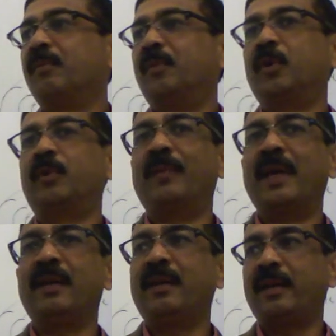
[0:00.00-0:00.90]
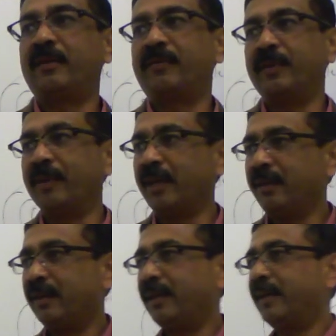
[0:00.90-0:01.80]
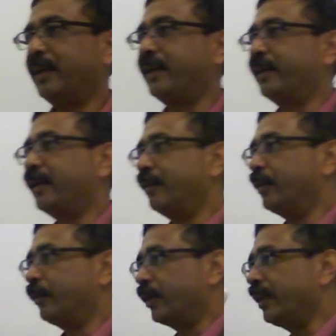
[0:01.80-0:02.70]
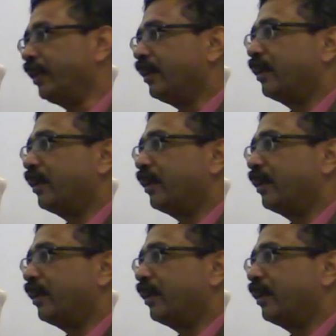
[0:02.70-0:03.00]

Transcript: both male and female, and everybody.